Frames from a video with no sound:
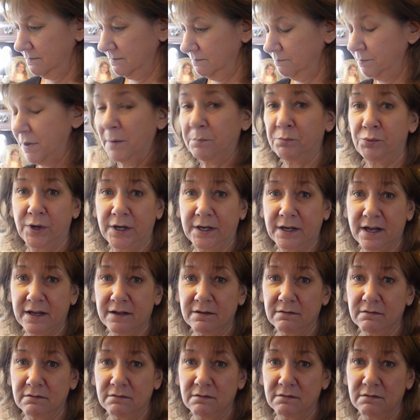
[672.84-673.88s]
paprika.
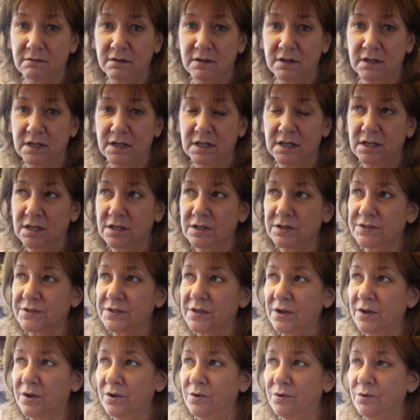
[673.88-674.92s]

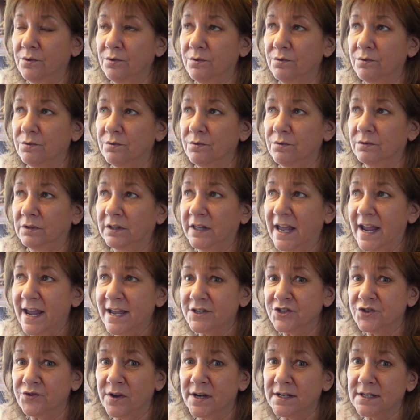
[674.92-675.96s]
So
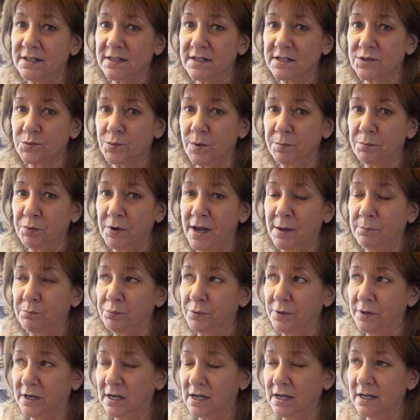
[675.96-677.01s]
last year I did the sweet
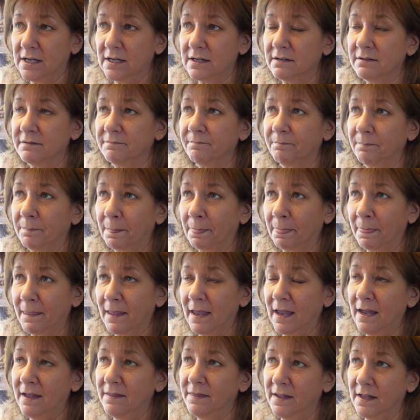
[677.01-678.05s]
paprika,
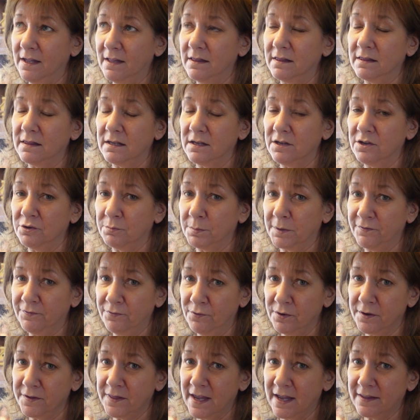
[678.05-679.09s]
and then the year
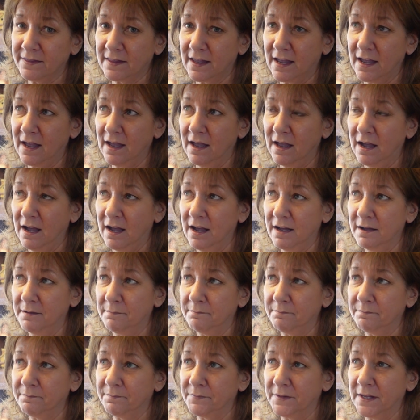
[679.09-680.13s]
before that
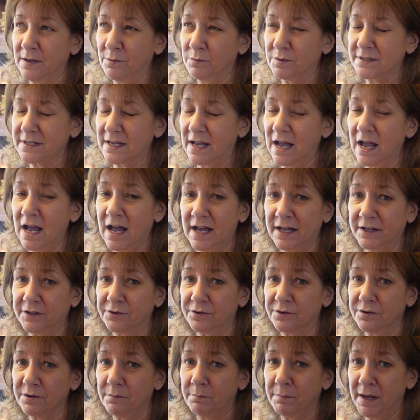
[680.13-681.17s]
it was a
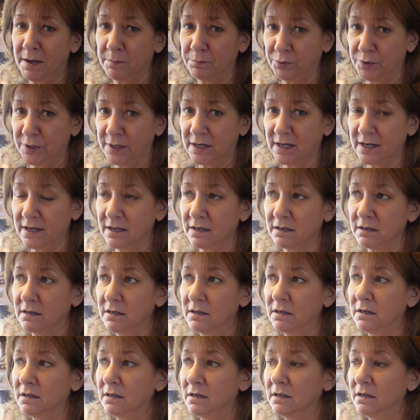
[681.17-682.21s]
hotter paprika.
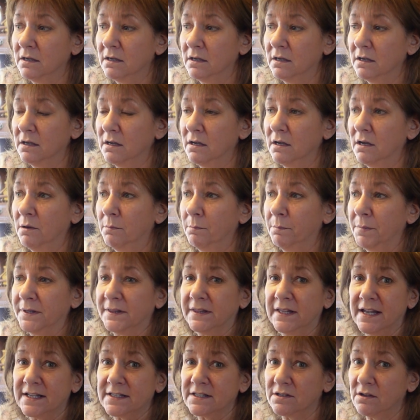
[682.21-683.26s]
But
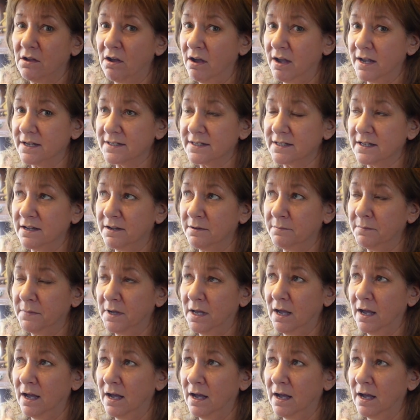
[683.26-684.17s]
that's awesome,